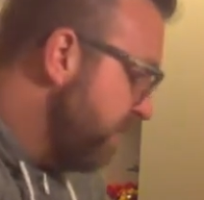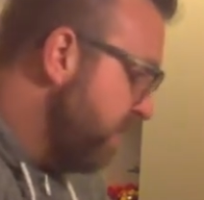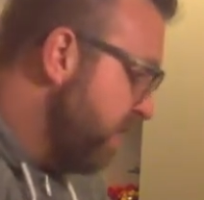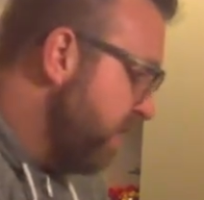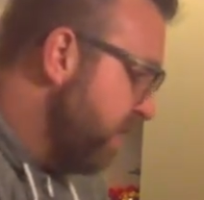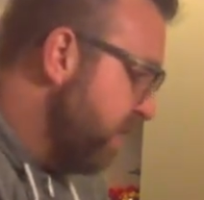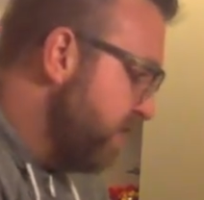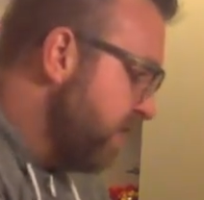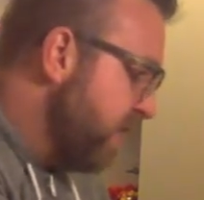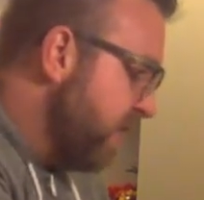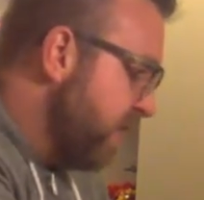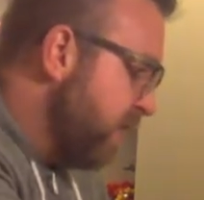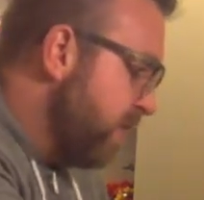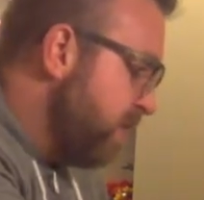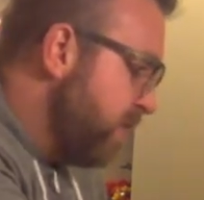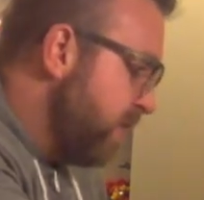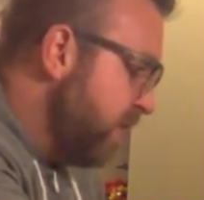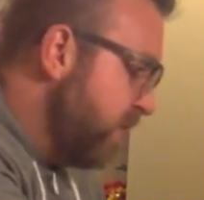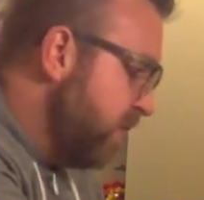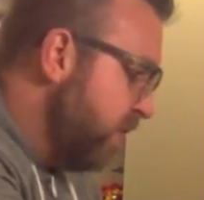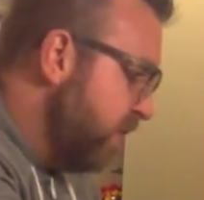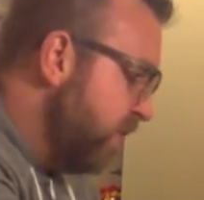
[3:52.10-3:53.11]
first thing I
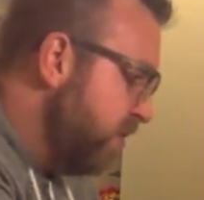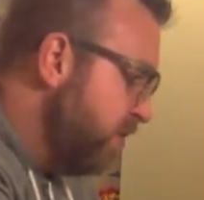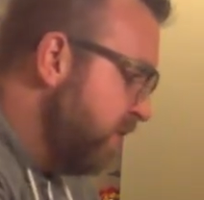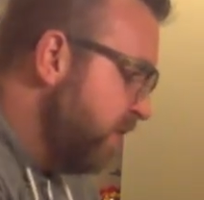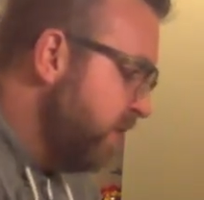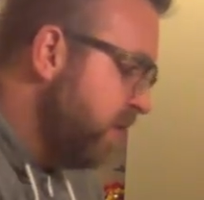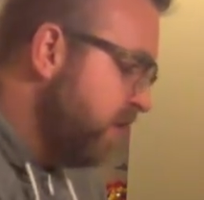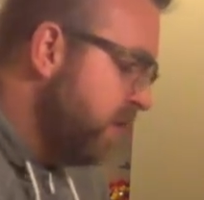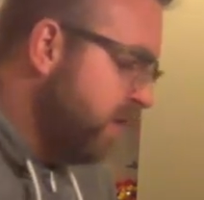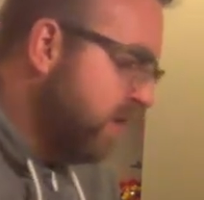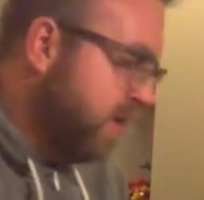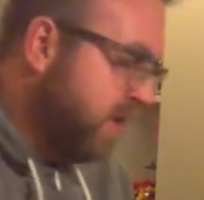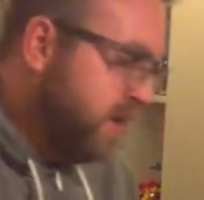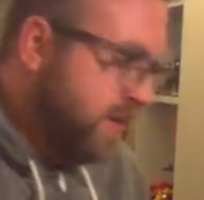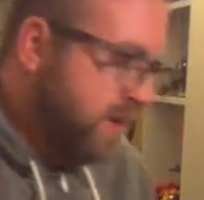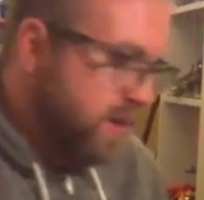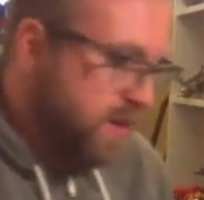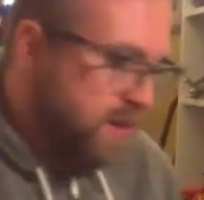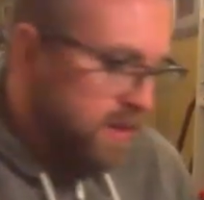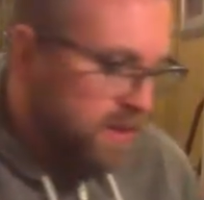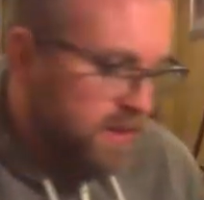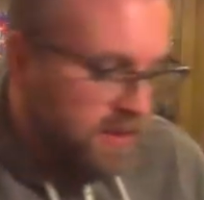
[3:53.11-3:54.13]
picked up
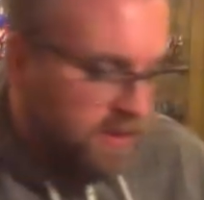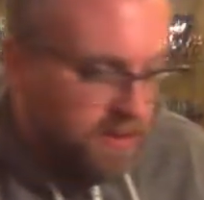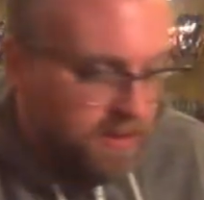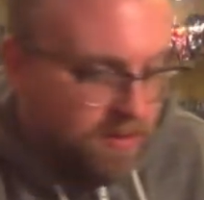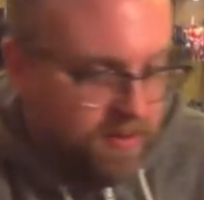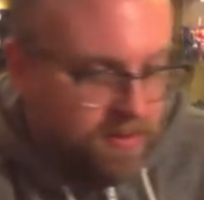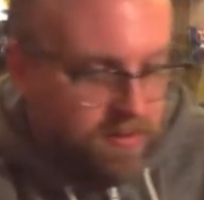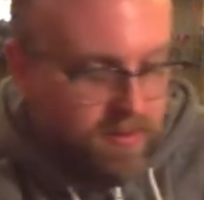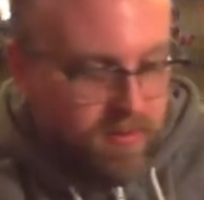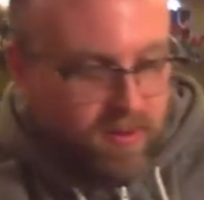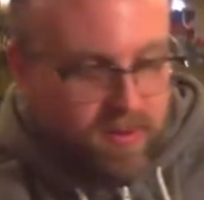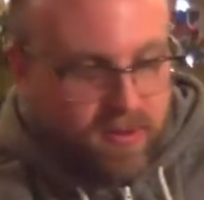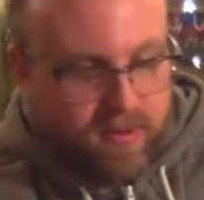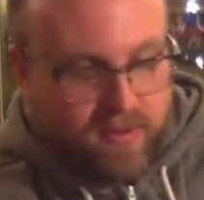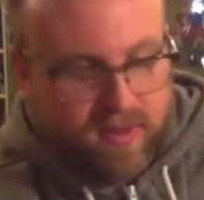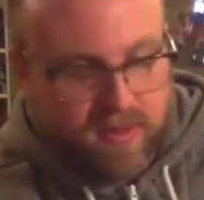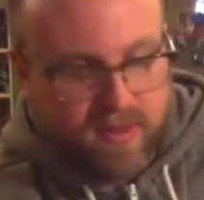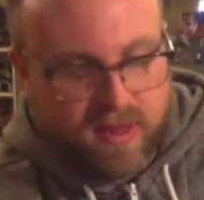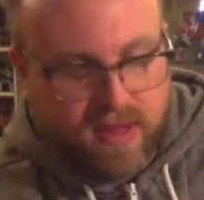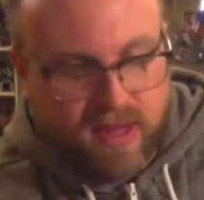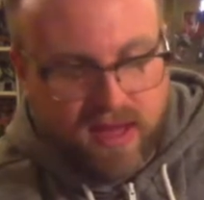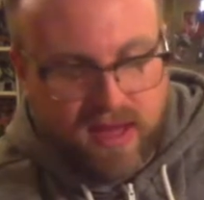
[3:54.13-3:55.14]

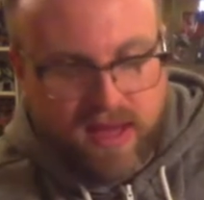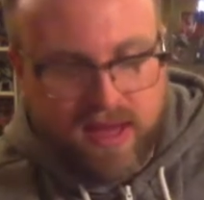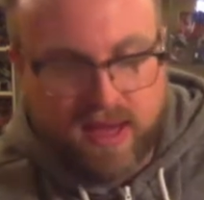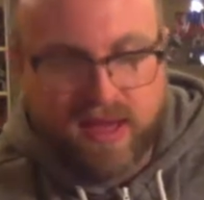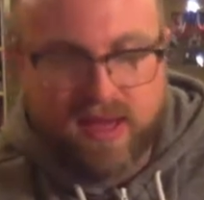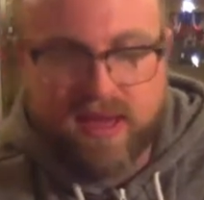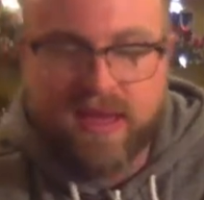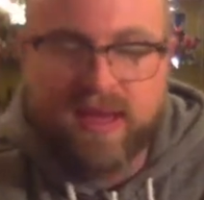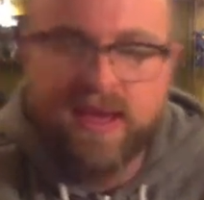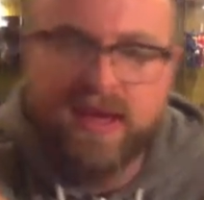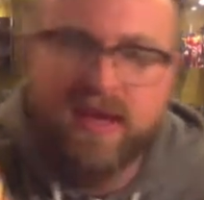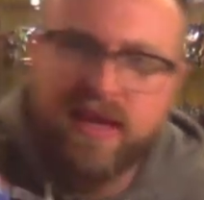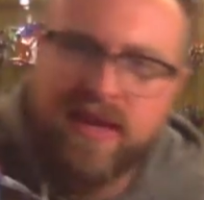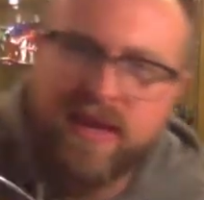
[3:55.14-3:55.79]
was a